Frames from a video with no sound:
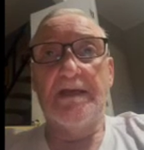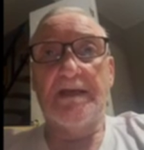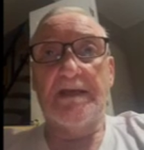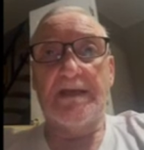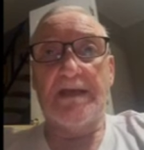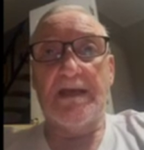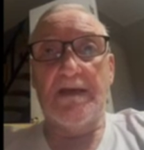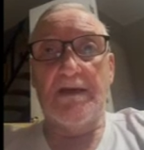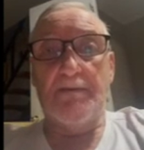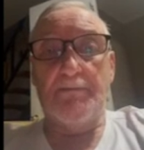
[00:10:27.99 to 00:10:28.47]

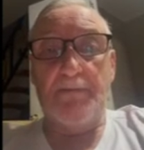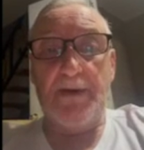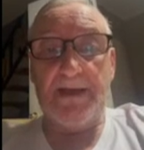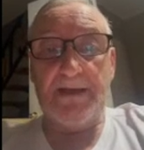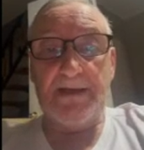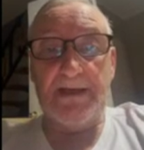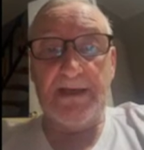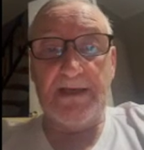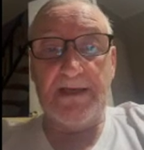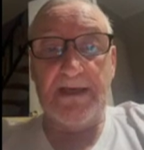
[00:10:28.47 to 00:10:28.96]
get a
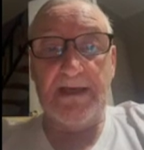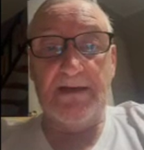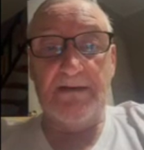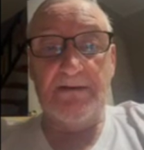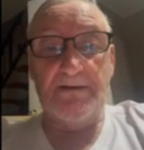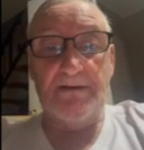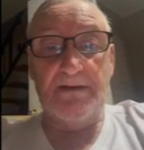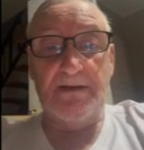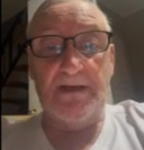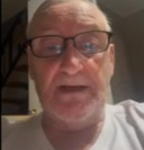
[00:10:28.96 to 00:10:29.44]
bank
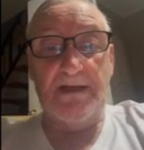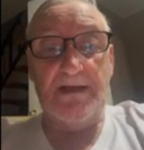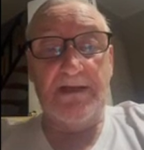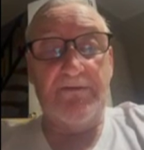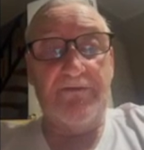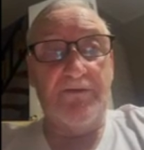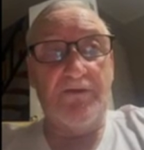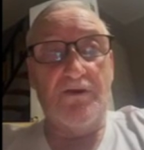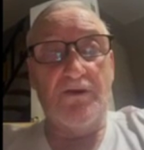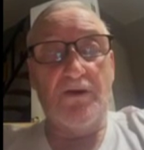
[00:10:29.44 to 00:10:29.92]
account, and
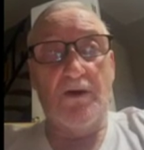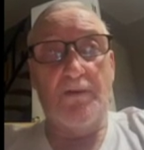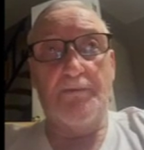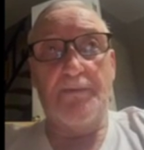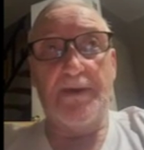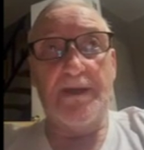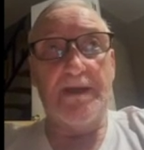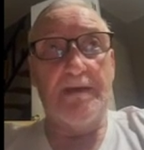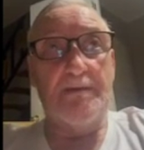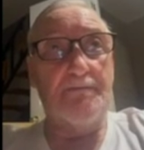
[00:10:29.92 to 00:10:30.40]
if you've got a
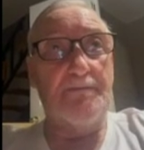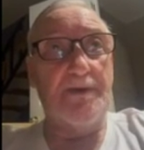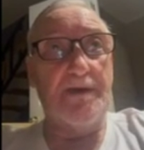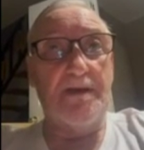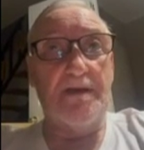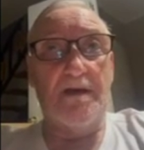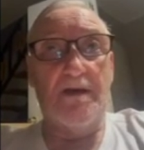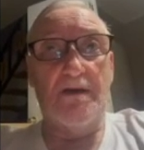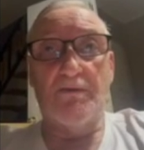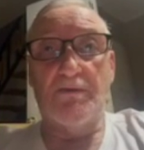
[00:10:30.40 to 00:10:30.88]

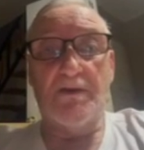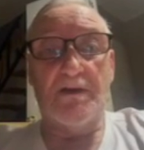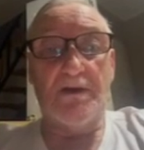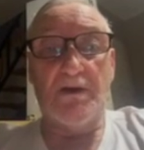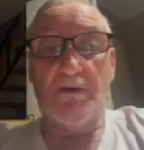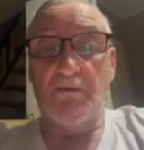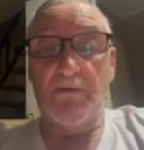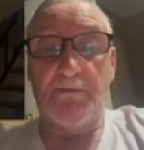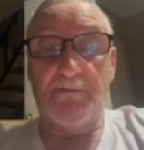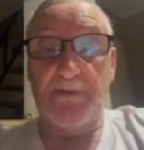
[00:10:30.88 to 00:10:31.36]
PNB, I would
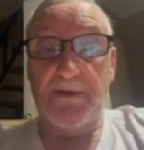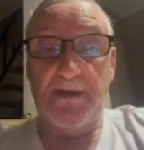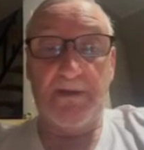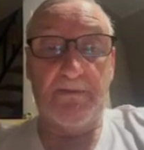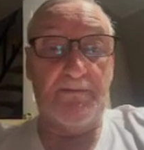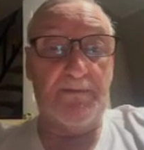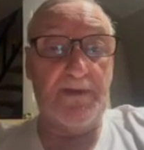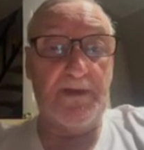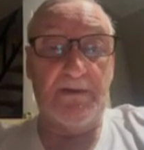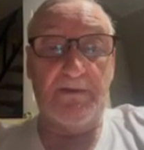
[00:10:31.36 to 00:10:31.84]
go with
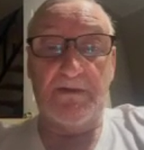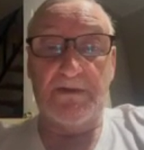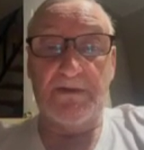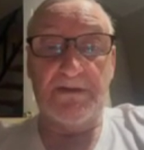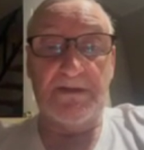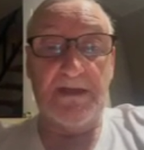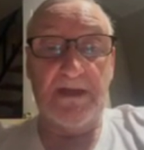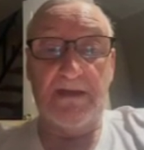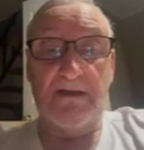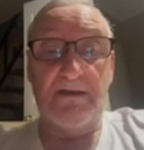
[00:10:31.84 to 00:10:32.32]
PNB because
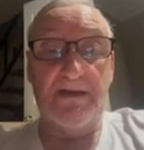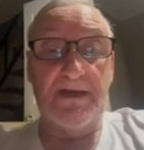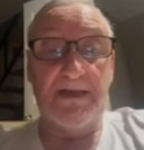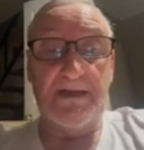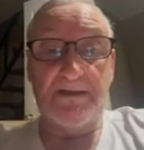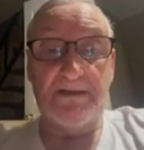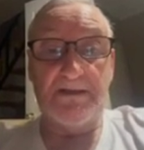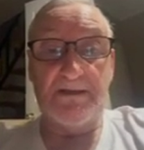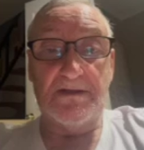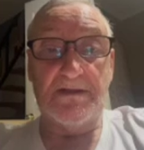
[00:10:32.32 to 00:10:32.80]
they are
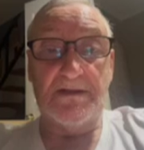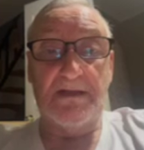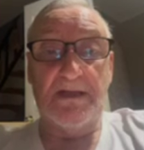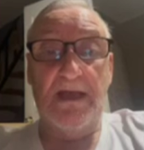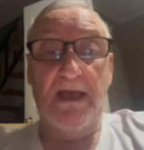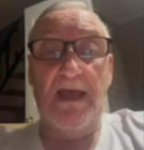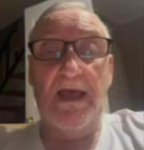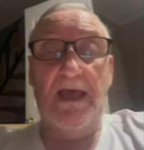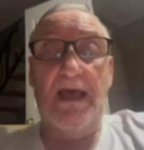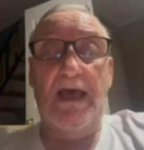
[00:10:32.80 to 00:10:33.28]
excellent.
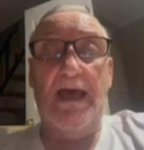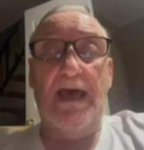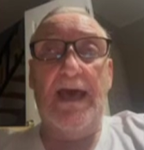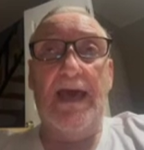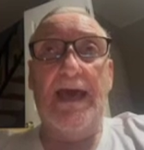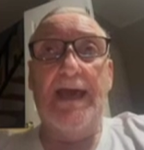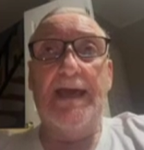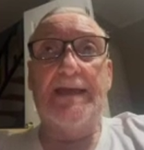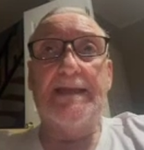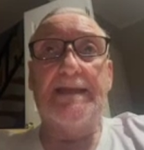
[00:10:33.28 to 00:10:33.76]

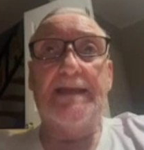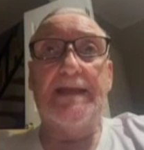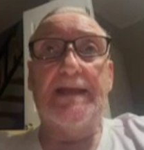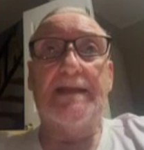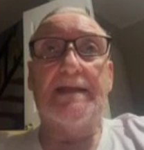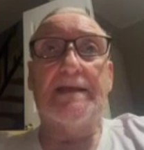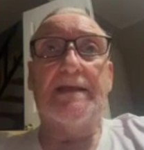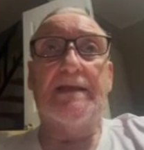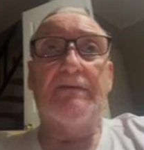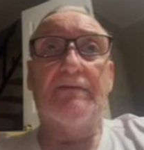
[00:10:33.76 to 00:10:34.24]
And
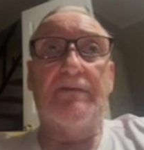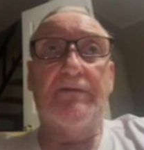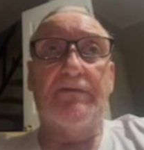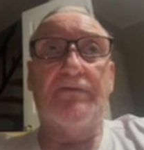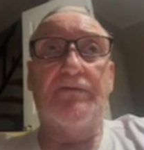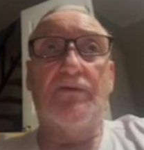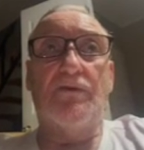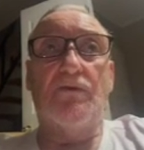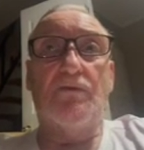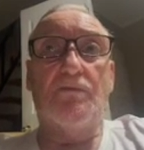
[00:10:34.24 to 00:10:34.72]
then give it a
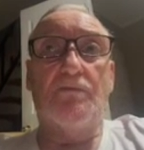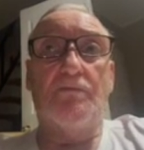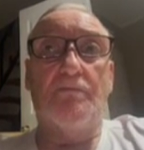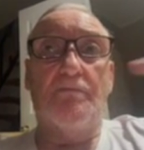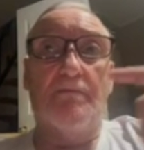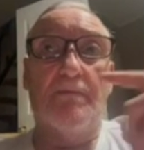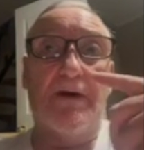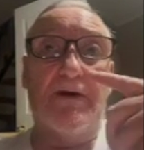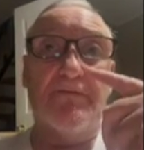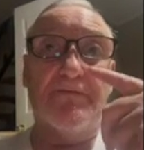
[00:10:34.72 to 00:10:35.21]
few
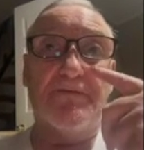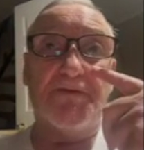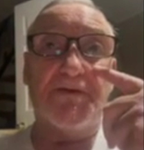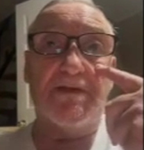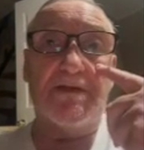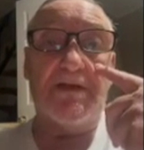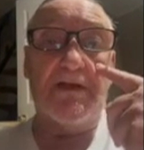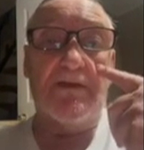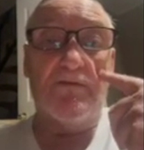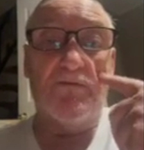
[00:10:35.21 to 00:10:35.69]
months
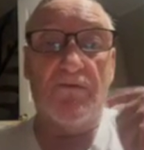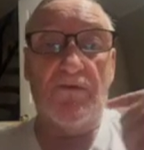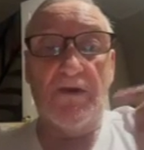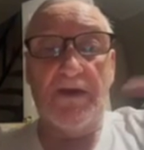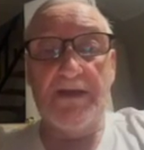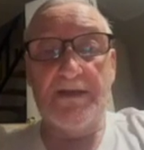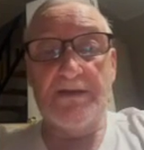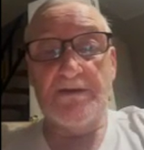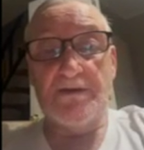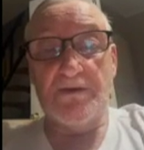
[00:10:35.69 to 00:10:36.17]
and then
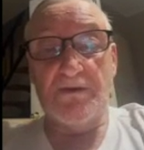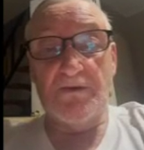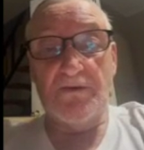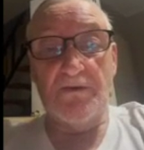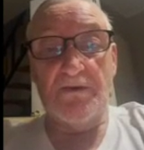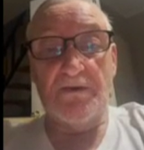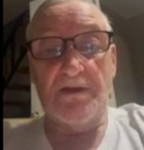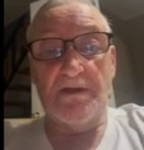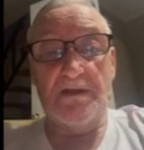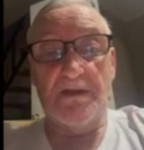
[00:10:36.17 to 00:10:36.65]
write
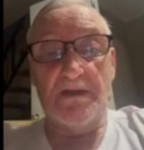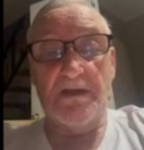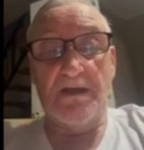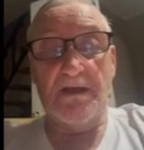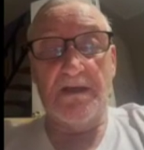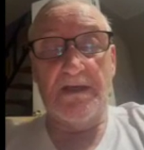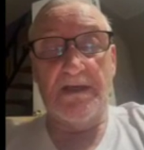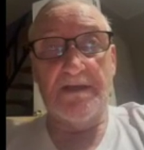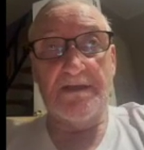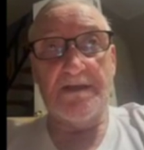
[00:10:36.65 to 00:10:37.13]
to
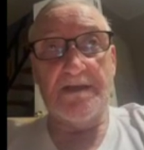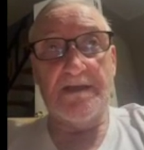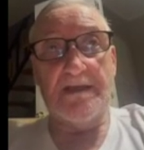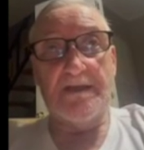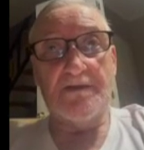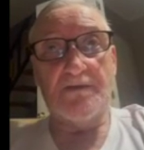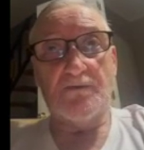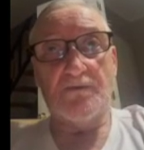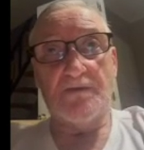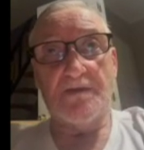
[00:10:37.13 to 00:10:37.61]
the
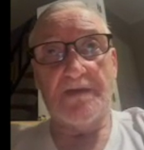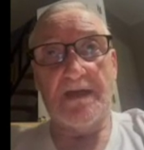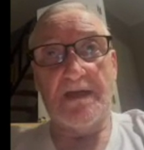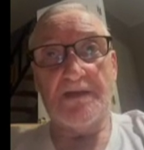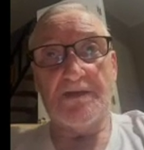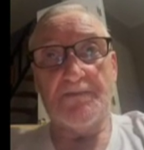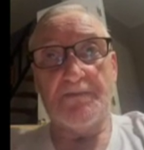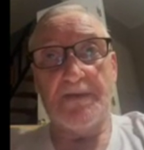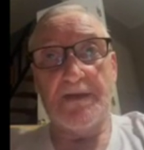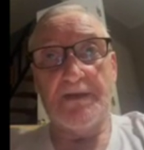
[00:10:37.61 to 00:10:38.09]
international
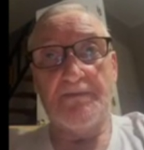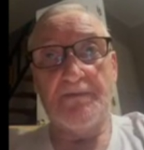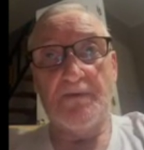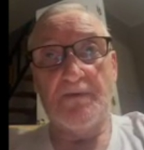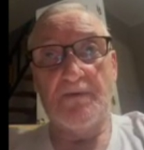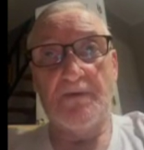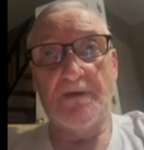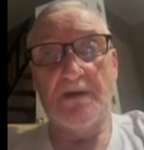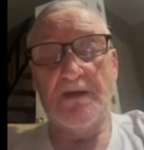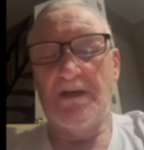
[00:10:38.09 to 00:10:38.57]
tax
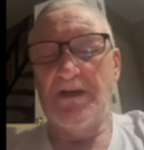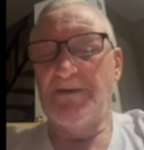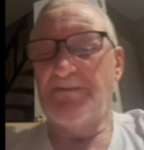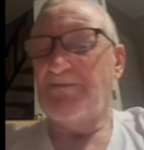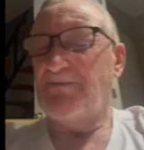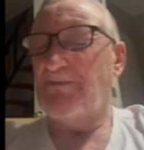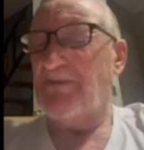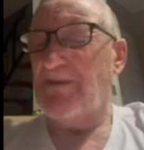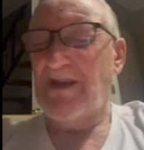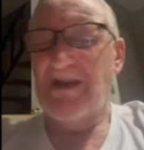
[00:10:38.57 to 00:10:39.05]

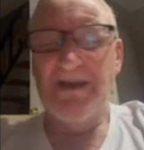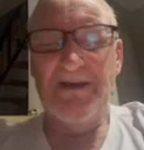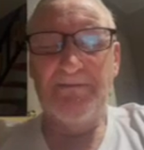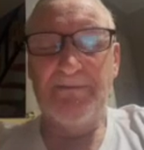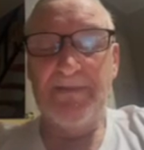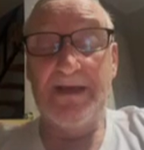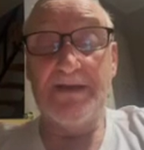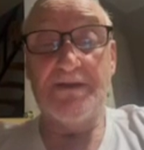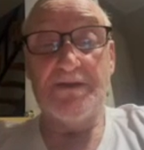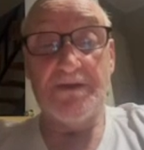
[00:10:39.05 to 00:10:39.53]
people,
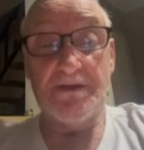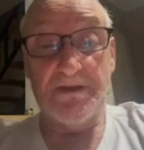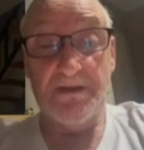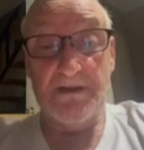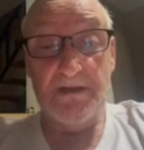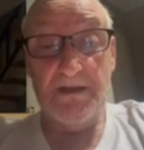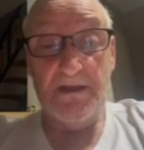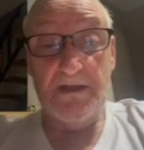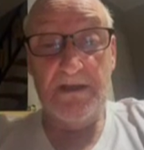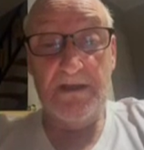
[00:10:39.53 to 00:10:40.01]

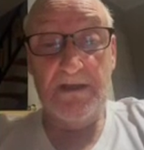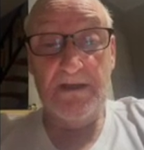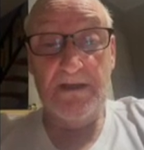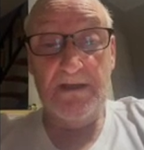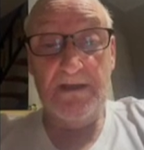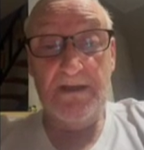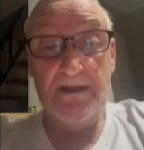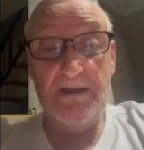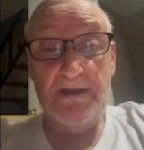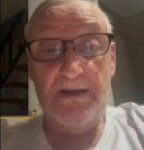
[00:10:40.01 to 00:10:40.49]
pension.
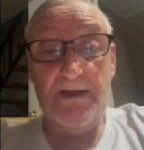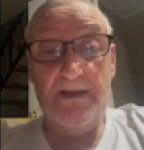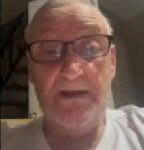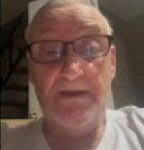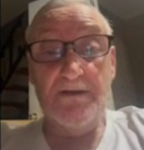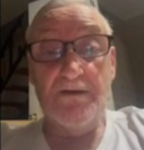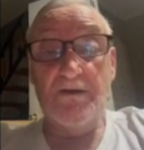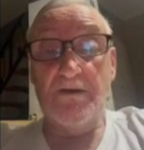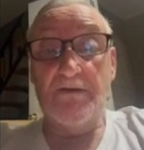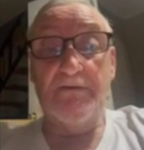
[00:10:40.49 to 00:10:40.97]

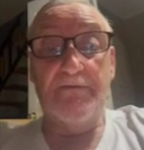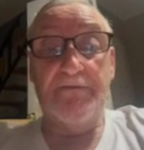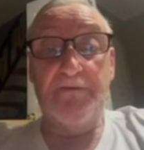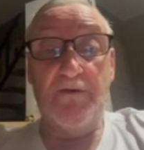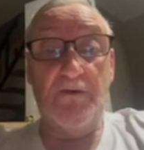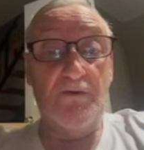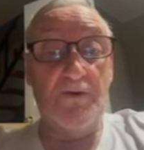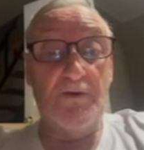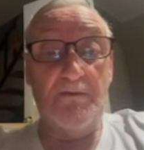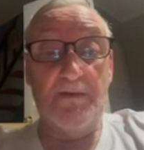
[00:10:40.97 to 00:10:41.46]
You can
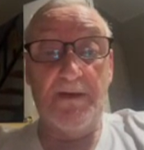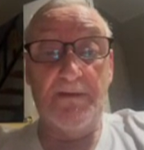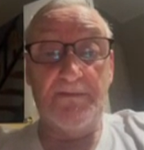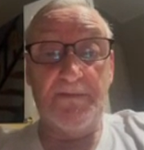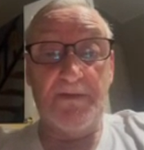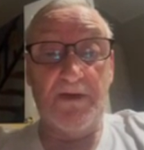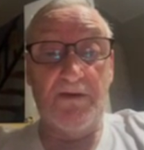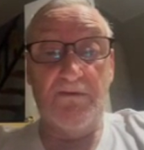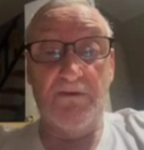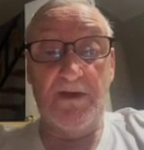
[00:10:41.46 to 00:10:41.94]
phone them up
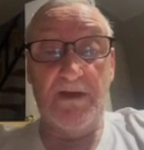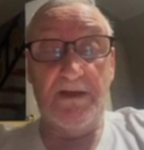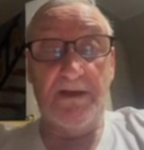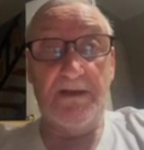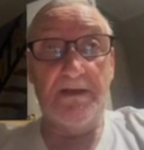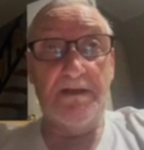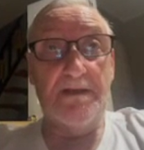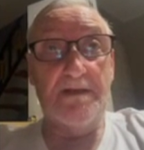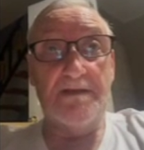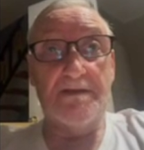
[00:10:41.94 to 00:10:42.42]

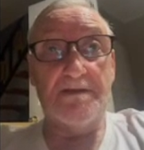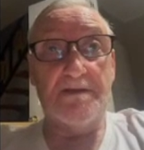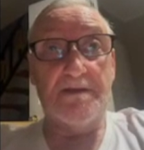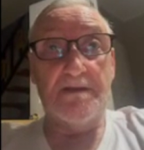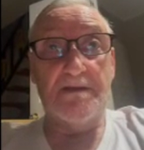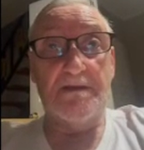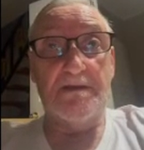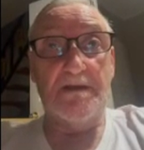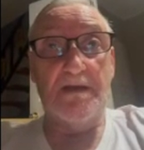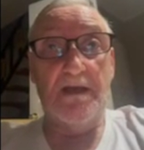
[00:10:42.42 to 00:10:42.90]
directly. It's
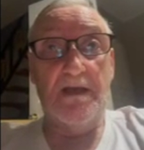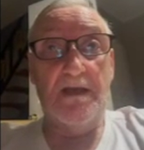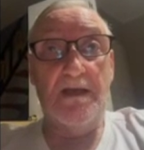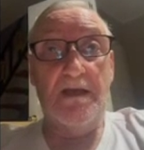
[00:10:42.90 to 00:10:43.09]
the